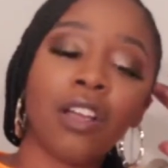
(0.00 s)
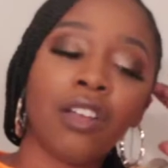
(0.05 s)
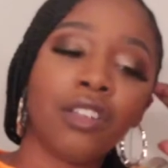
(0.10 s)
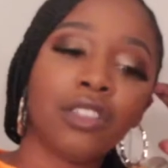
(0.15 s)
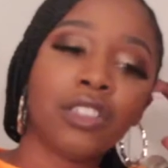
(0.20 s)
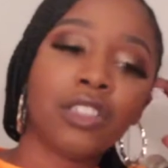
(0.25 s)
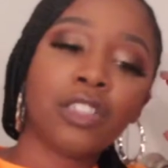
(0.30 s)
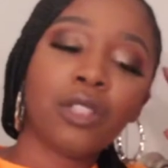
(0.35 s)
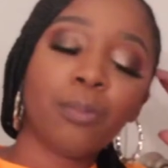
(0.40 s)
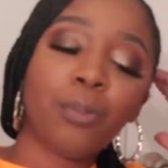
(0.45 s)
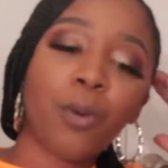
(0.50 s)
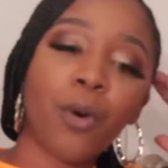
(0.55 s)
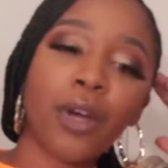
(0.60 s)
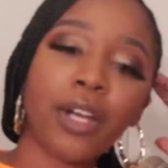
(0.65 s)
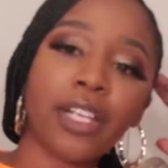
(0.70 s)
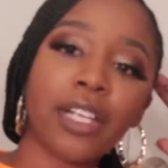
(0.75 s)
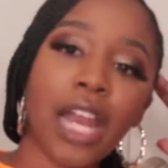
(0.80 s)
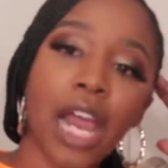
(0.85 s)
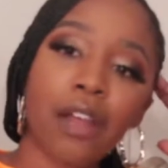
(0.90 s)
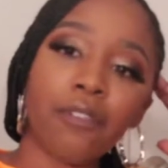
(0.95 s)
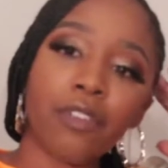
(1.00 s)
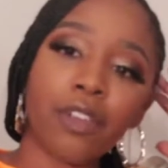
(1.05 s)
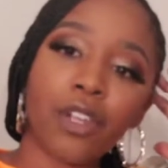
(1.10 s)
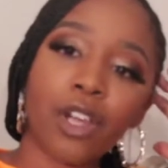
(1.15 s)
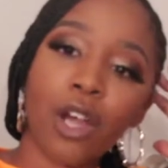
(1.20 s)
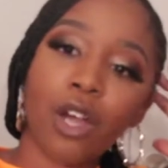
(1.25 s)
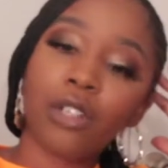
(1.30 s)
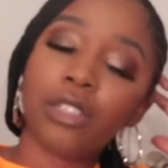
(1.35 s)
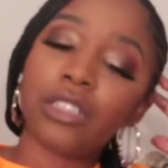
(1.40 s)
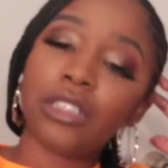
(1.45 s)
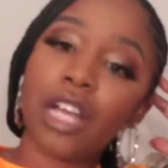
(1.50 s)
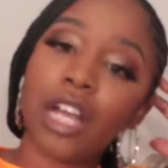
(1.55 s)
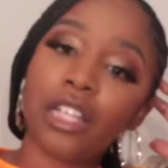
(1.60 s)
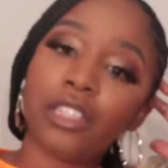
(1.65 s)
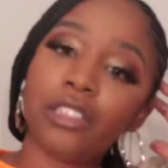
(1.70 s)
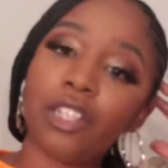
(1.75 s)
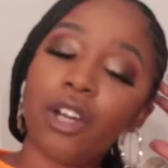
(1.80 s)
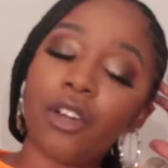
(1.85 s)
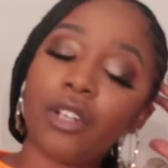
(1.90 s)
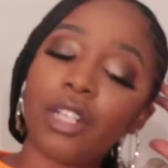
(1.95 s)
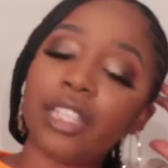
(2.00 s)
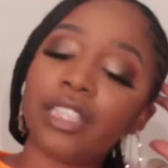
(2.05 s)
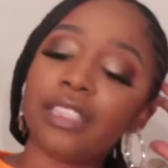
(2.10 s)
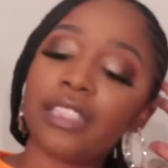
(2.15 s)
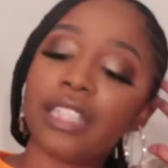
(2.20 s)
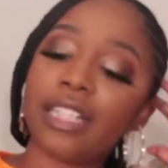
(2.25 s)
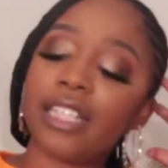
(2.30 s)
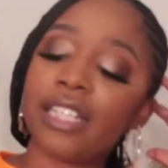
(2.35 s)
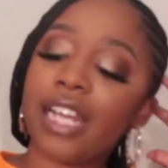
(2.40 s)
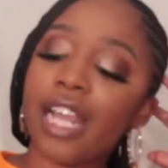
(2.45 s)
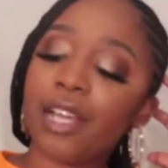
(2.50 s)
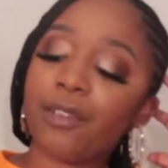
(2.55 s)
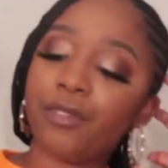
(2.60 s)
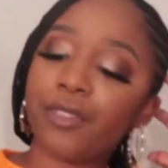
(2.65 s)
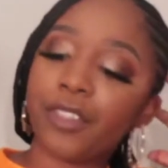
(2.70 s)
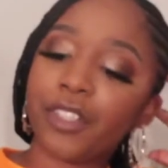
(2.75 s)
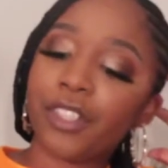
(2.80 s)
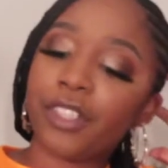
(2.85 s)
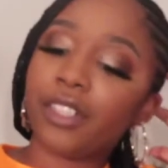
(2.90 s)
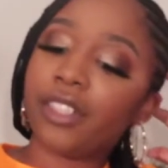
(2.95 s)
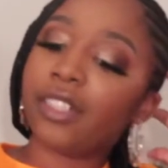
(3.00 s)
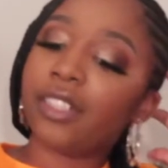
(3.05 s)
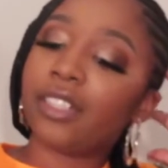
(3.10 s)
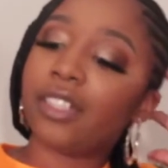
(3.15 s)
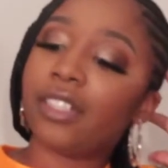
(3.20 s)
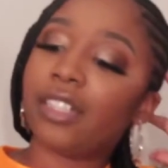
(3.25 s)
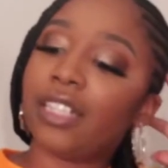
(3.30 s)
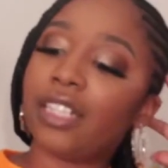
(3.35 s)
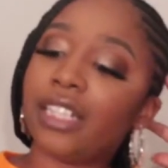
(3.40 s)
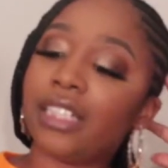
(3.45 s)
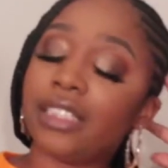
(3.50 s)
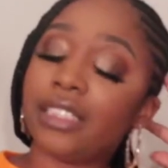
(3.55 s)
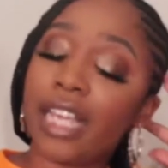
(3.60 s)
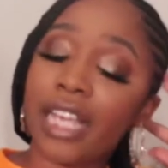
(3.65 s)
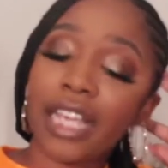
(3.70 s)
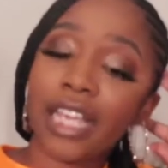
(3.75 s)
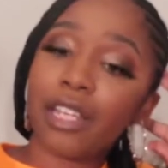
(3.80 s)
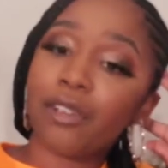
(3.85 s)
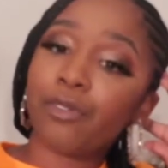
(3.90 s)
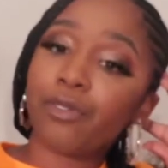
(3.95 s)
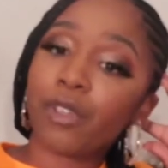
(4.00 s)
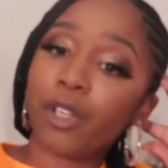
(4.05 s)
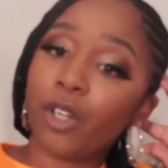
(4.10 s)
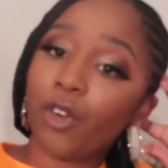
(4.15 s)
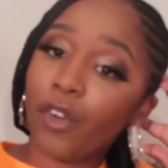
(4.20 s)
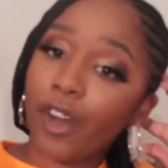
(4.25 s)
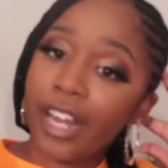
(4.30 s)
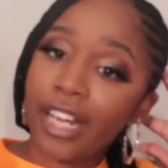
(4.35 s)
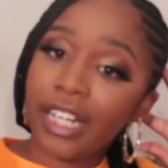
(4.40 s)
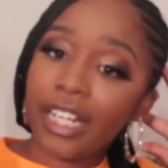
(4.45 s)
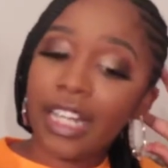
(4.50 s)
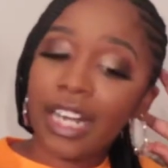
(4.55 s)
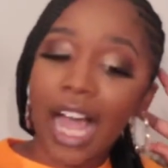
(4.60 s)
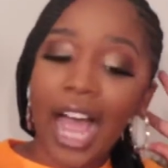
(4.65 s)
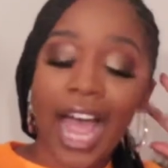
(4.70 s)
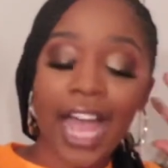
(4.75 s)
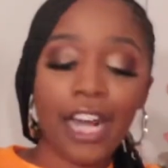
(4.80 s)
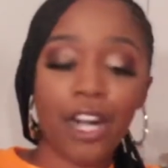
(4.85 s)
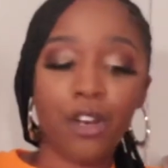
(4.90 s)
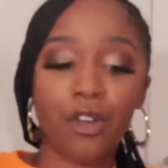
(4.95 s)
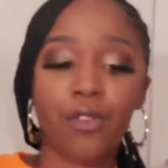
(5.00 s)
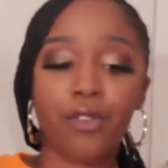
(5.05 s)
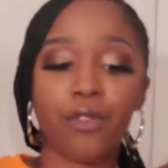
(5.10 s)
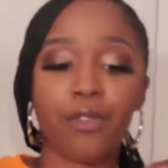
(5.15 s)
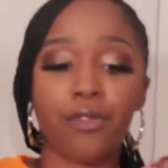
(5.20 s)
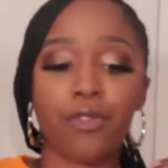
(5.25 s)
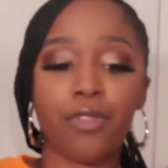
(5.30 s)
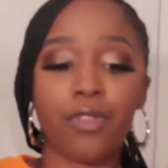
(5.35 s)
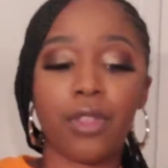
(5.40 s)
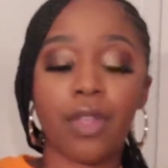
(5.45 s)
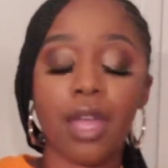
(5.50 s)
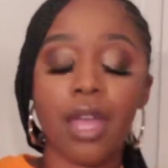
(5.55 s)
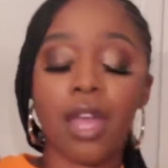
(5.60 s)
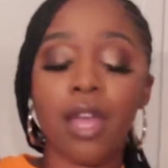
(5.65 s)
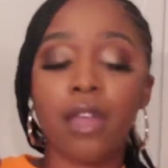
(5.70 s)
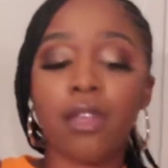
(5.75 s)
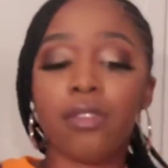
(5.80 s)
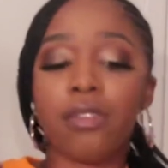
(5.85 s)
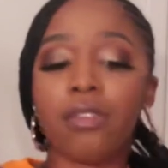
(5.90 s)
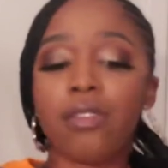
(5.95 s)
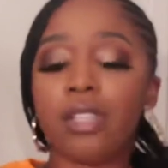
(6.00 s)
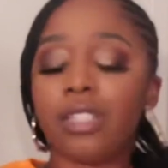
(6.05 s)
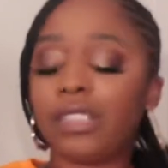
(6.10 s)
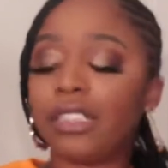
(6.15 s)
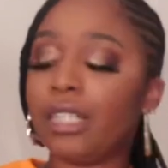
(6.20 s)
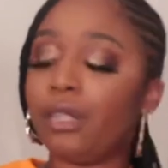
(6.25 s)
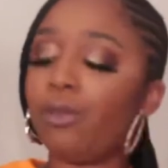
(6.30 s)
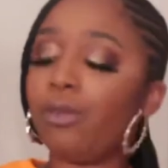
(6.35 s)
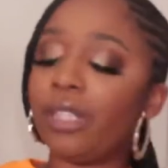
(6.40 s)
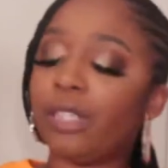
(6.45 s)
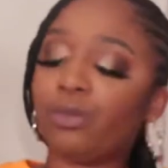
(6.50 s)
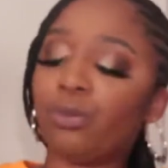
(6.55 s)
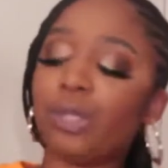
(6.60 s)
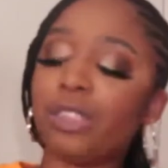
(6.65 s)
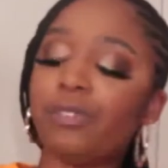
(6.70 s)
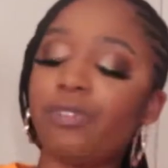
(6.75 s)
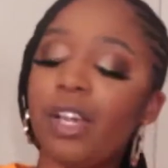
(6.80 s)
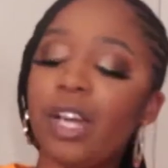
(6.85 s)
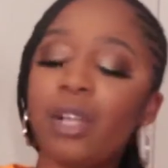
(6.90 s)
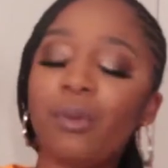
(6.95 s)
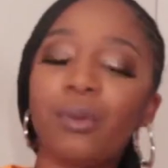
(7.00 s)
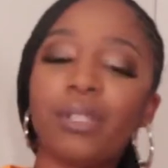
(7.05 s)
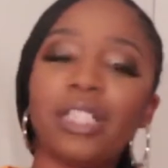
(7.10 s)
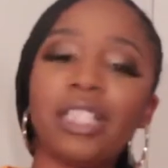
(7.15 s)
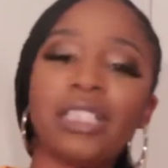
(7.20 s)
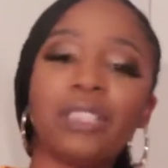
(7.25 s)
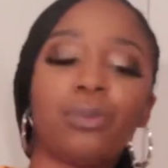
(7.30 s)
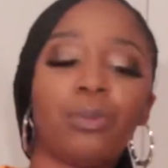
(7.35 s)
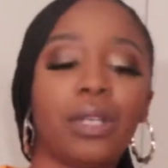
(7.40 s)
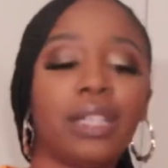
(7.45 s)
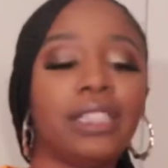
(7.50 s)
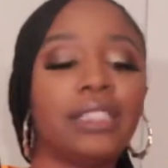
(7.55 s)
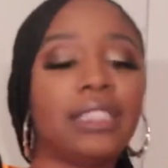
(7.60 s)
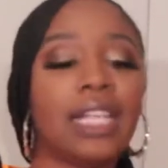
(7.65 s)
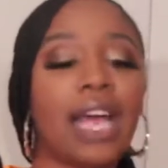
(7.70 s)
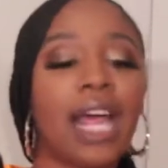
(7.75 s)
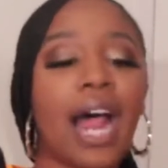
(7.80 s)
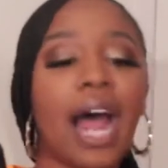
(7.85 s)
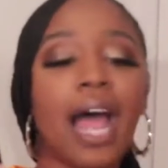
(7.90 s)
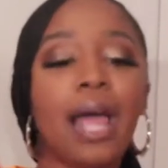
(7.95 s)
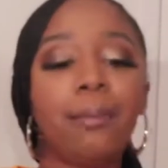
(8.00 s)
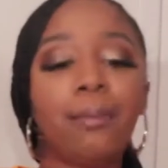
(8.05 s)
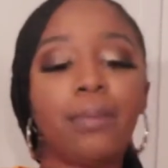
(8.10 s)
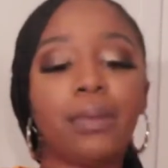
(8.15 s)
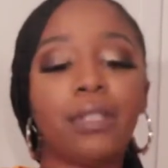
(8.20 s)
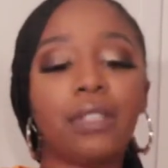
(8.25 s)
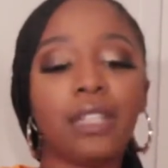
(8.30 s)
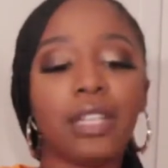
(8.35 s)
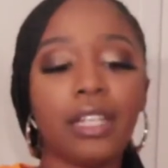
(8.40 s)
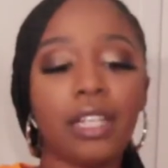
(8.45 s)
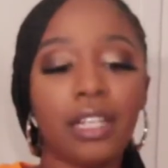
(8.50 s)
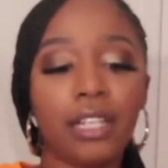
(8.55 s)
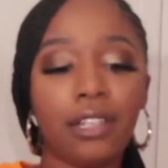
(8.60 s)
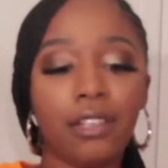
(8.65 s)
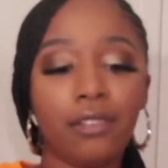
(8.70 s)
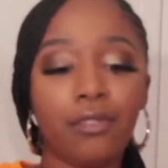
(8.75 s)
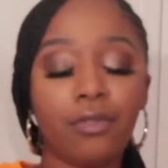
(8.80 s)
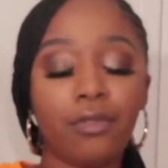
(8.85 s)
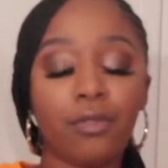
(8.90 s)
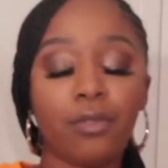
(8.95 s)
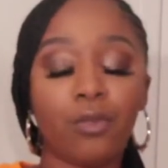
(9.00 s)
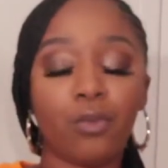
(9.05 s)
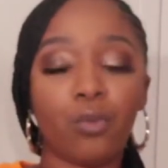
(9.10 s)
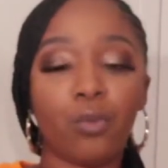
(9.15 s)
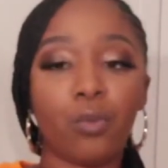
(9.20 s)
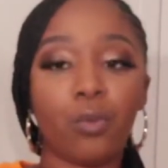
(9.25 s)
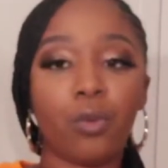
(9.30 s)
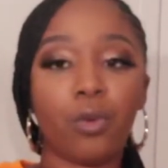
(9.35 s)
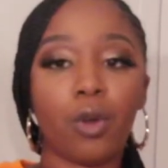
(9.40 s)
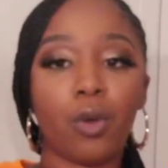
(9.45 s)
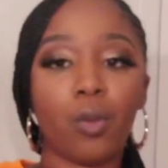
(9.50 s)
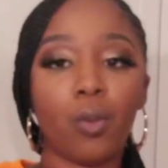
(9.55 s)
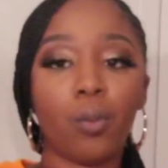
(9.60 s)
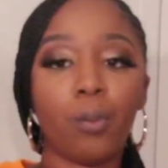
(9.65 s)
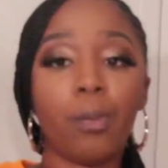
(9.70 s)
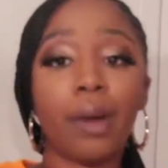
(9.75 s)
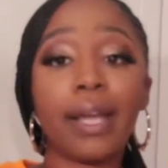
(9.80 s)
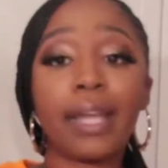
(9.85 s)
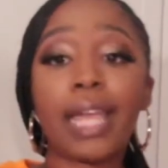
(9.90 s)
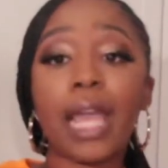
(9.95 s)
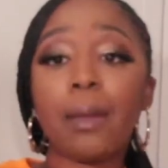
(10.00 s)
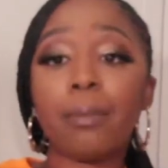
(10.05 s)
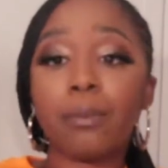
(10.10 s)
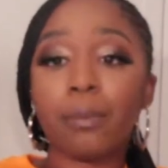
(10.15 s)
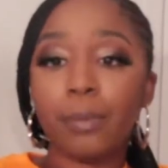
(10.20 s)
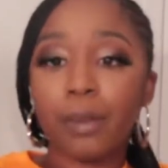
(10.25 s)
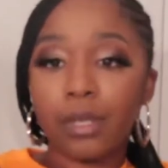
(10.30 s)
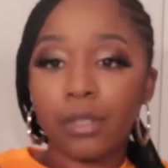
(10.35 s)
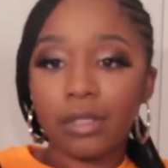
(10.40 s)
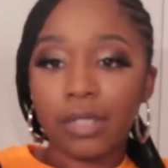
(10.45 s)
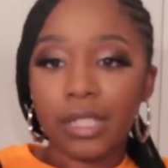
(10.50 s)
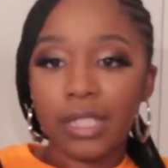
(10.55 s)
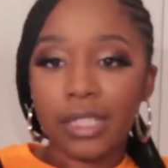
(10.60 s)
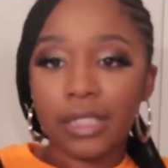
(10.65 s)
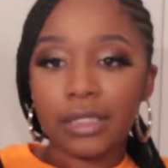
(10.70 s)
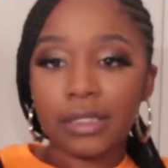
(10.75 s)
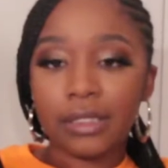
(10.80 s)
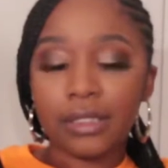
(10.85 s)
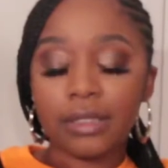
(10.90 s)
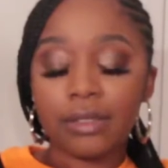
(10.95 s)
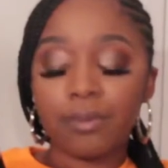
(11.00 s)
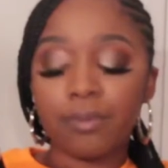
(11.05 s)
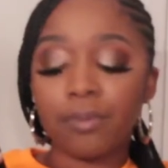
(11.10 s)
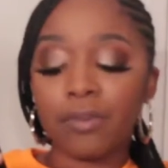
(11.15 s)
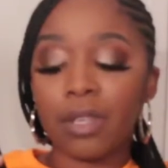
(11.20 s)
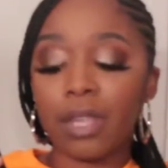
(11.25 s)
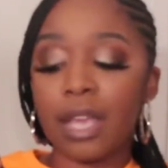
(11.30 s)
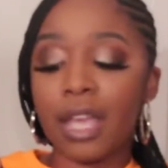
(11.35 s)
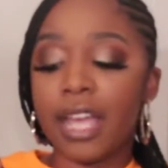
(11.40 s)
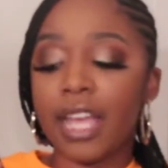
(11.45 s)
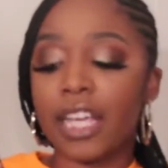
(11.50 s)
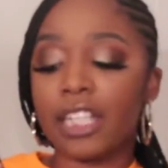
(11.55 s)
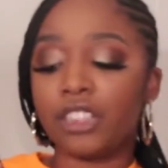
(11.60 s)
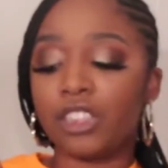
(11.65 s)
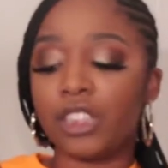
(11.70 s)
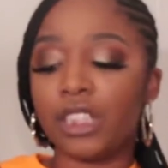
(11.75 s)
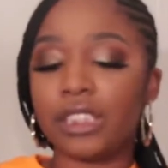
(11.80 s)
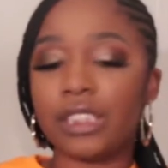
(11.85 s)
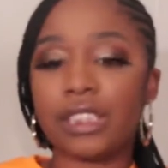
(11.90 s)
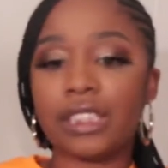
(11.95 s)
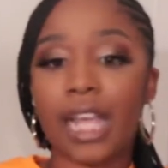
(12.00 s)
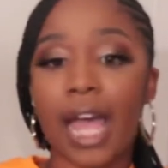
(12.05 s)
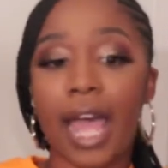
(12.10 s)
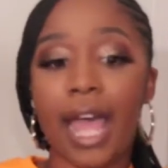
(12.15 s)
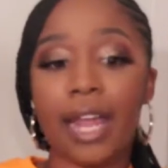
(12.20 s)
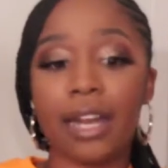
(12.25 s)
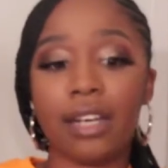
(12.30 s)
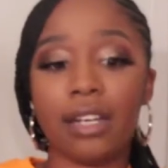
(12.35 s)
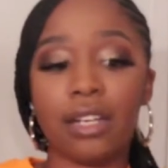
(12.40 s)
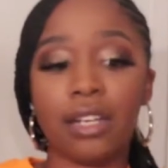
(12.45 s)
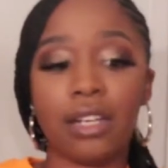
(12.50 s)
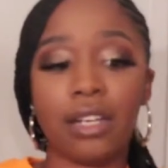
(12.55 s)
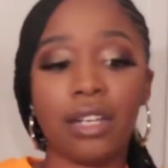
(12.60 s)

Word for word: support never goes unnoticed. It never is taken for granted. I don't, see what's funny with this one is that I believe my capabilities. It's just that